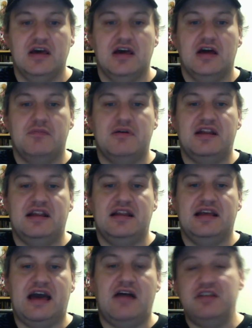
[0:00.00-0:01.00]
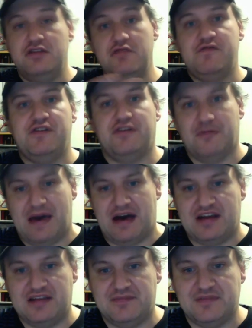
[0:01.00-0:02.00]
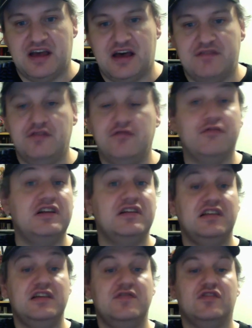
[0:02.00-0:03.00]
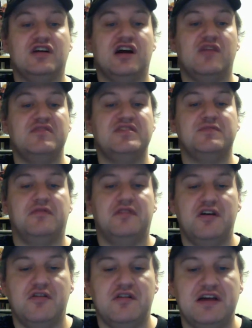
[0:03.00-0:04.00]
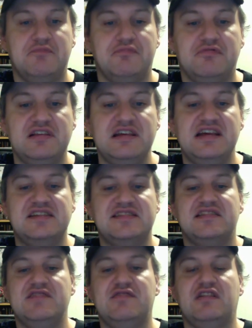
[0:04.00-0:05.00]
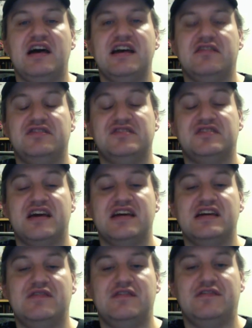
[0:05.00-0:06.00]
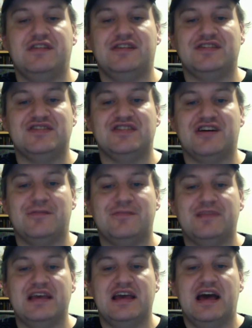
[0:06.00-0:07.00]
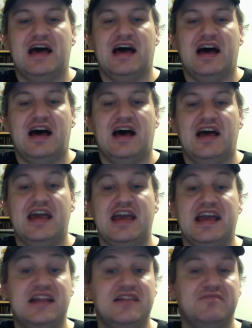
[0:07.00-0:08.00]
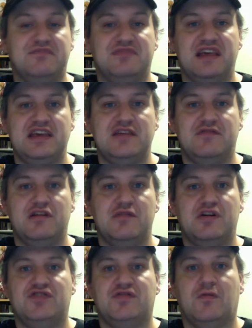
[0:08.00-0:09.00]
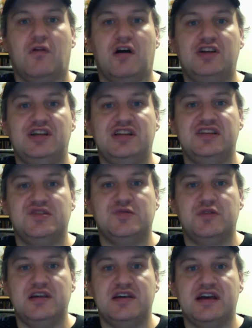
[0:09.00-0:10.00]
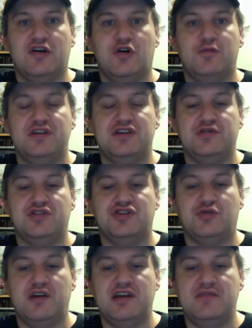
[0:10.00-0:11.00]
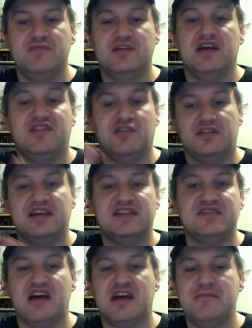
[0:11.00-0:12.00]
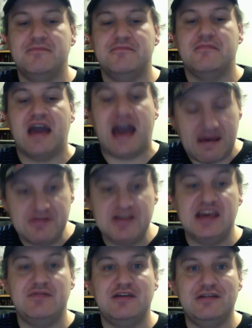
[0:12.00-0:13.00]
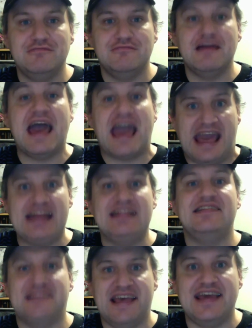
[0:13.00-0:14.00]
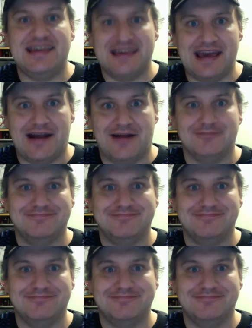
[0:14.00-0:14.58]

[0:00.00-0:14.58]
But how do you feel about it? Feel free to leave your comments below, and please leave a like or dislike if you feel so. And thank you very much for watching this week. I hope that you enjoyed. Until next time, happy gaming and take care.